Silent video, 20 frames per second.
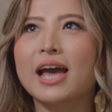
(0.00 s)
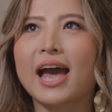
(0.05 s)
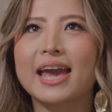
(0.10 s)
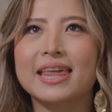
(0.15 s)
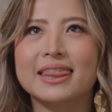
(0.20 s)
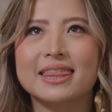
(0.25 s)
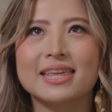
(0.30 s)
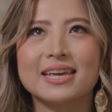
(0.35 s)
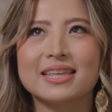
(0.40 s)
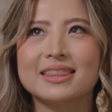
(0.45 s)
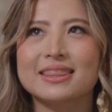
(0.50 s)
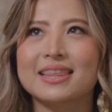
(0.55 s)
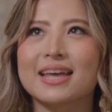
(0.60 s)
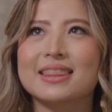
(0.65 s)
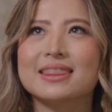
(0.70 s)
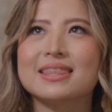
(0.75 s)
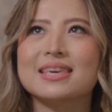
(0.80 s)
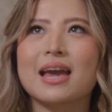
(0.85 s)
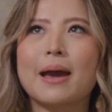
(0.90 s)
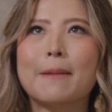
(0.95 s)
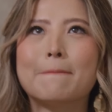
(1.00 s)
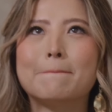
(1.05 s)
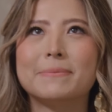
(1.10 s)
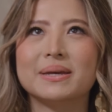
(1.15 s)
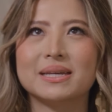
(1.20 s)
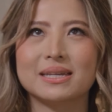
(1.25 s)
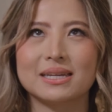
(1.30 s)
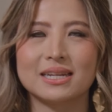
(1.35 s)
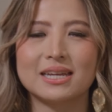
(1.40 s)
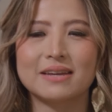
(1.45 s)
I think that the
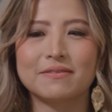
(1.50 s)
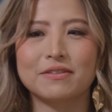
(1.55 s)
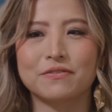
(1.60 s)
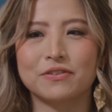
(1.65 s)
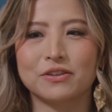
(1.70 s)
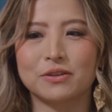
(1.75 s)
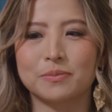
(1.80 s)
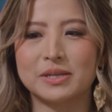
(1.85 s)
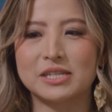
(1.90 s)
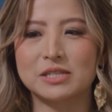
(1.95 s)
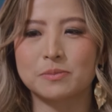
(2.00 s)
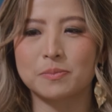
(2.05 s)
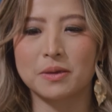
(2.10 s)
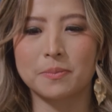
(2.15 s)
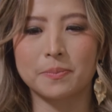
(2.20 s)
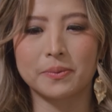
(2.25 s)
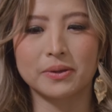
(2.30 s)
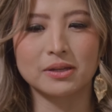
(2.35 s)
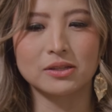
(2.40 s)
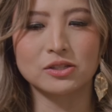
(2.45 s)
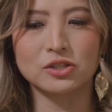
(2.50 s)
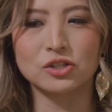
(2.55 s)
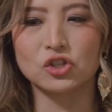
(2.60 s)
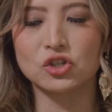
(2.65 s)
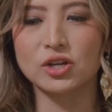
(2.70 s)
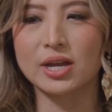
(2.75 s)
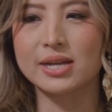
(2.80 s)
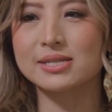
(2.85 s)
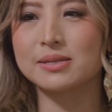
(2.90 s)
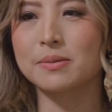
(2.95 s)
ability of the Philippines people to
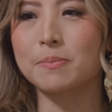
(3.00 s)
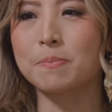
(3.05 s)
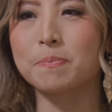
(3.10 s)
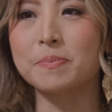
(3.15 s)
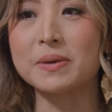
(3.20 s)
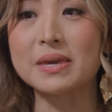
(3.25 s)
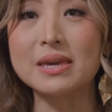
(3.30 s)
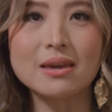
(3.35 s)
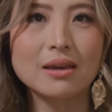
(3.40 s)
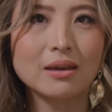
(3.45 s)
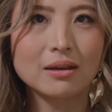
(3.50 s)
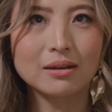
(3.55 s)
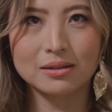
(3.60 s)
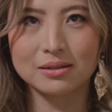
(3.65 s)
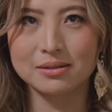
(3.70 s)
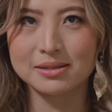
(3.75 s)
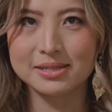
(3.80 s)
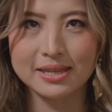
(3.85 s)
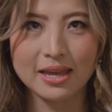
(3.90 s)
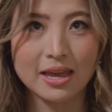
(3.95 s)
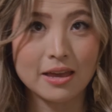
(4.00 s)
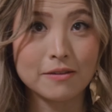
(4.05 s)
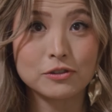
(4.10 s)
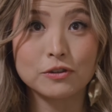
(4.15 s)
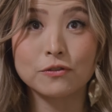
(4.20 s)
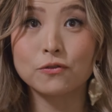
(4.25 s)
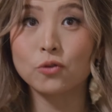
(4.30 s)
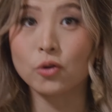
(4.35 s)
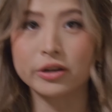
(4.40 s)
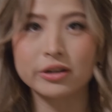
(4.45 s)
just be
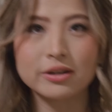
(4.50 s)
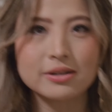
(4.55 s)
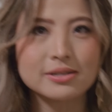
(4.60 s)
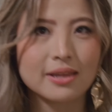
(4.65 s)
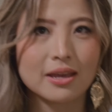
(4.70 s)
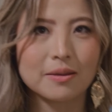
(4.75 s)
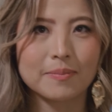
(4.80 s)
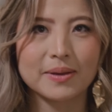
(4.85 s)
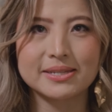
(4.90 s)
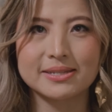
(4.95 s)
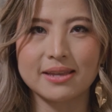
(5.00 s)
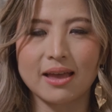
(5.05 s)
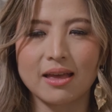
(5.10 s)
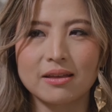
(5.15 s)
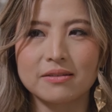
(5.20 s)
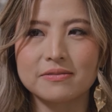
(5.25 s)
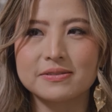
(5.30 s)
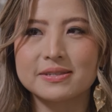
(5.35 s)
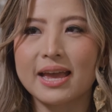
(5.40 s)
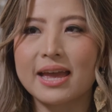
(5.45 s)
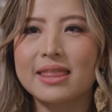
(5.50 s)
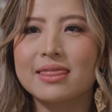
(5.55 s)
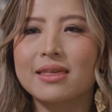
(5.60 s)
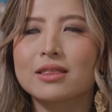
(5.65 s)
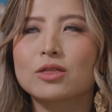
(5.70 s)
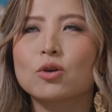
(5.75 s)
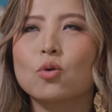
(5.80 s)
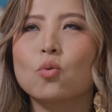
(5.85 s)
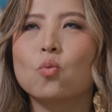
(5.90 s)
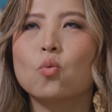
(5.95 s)
inclusive to foreigners like myself and
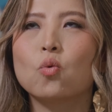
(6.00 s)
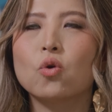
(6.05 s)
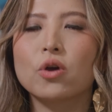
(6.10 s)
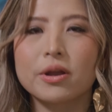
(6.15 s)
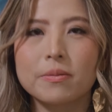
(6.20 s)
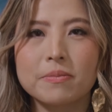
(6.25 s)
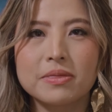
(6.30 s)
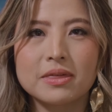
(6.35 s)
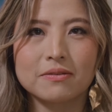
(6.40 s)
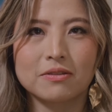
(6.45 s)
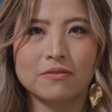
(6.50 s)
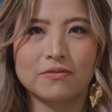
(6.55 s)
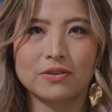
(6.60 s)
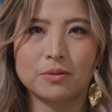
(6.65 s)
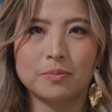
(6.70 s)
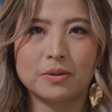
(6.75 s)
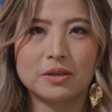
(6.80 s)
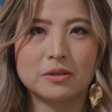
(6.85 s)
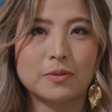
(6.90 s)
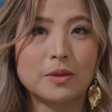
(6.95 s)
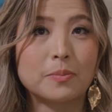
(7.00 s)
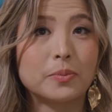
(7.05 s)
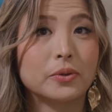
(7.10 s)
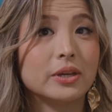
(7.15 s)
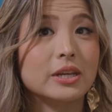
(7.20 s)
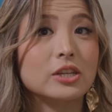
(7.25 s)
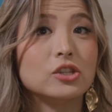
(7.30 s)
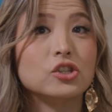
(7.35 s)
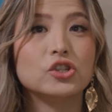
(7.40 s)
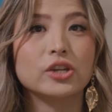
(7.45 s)
like the warmth of the Philippines
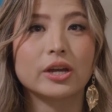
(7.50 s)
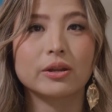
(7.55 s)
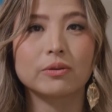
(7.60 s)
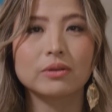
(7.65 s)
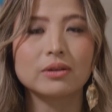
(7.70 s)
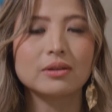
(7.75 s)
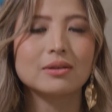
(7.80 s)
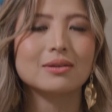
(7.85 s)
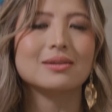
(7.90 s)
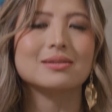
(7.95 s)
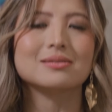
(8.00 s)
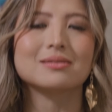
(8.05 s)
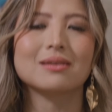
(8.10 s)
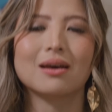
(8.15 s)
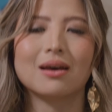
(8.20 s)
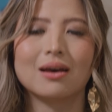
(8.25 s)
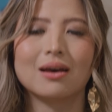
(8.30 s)
people in general is